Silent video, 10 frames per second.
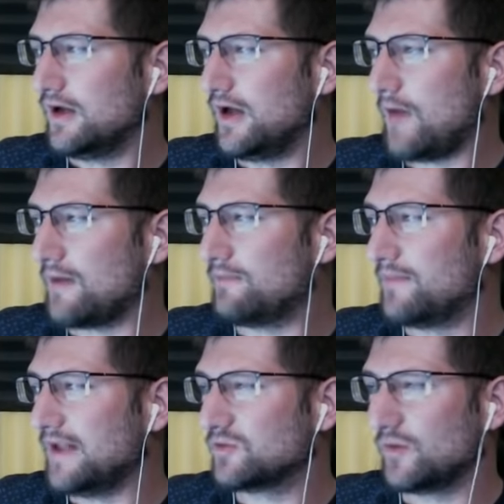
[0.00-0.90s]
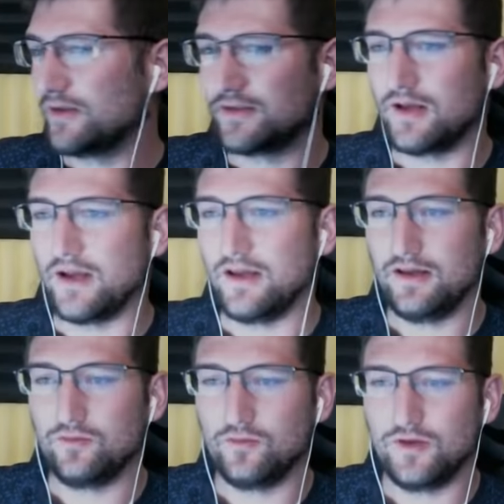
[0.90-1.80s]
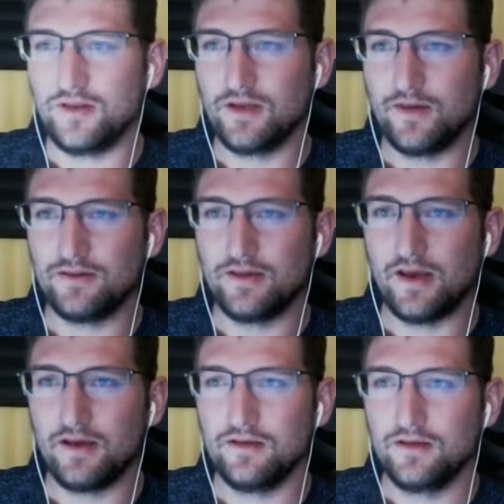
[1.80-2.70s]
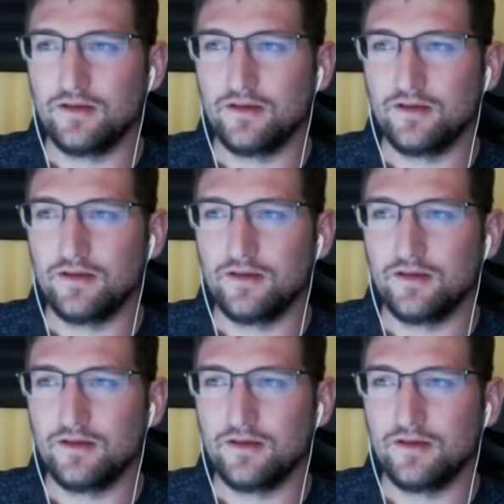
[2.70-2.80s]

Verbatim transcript: uh, how my bets went tonight. What do you think about that?